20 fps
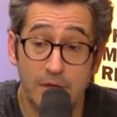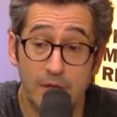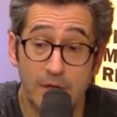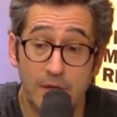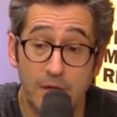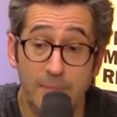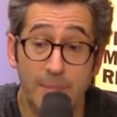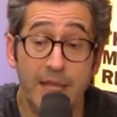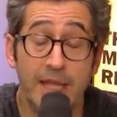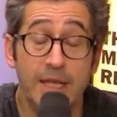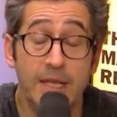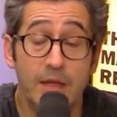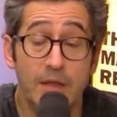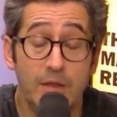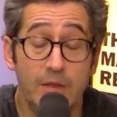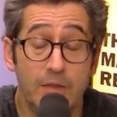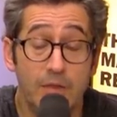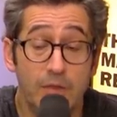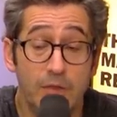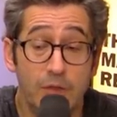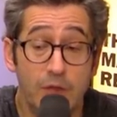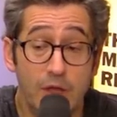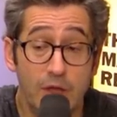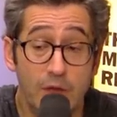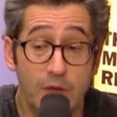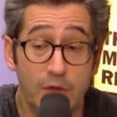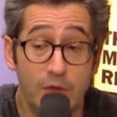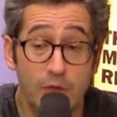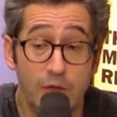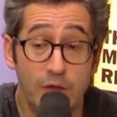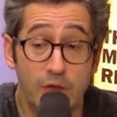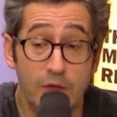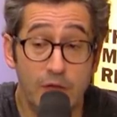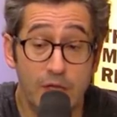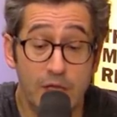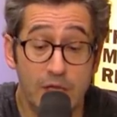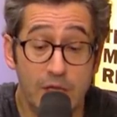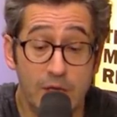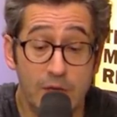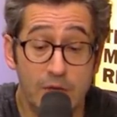i mean the the
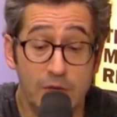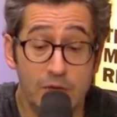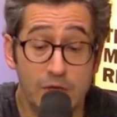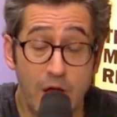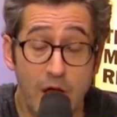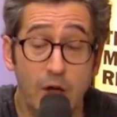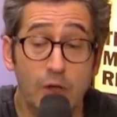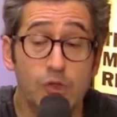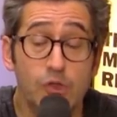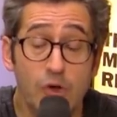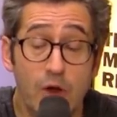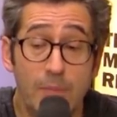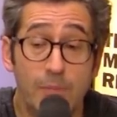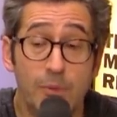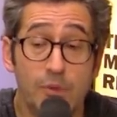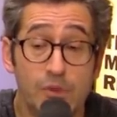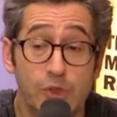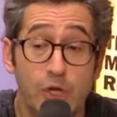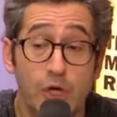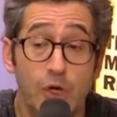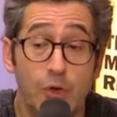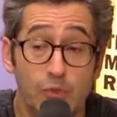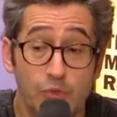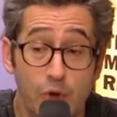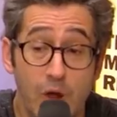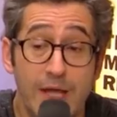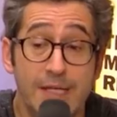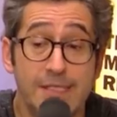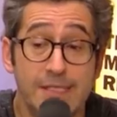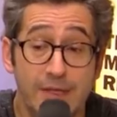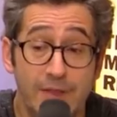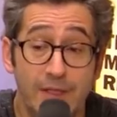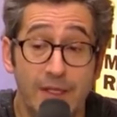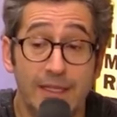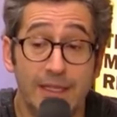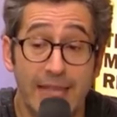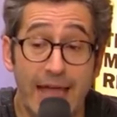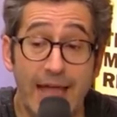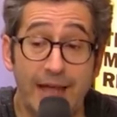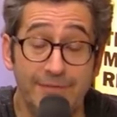Donald Trump was going to run to the
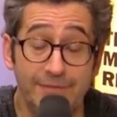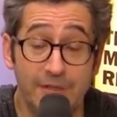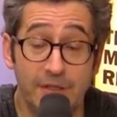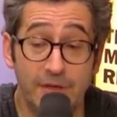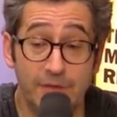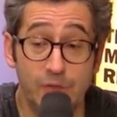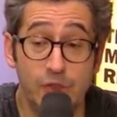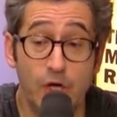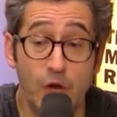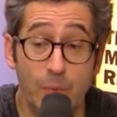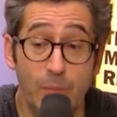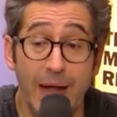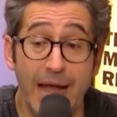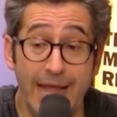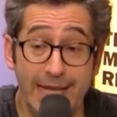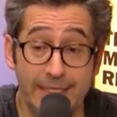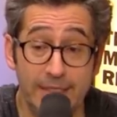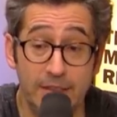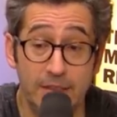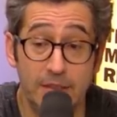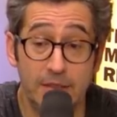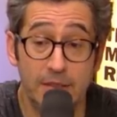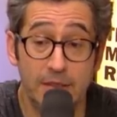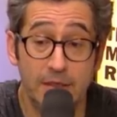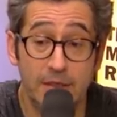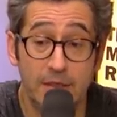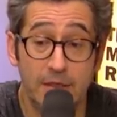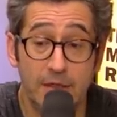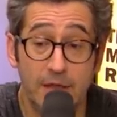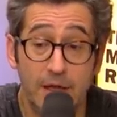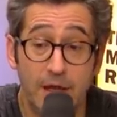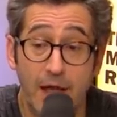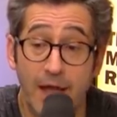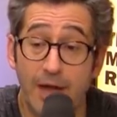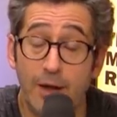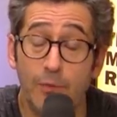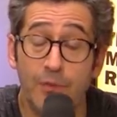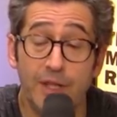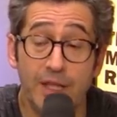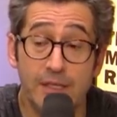left of Joe Biden. I
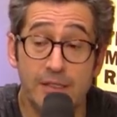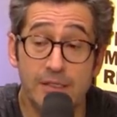don't think it's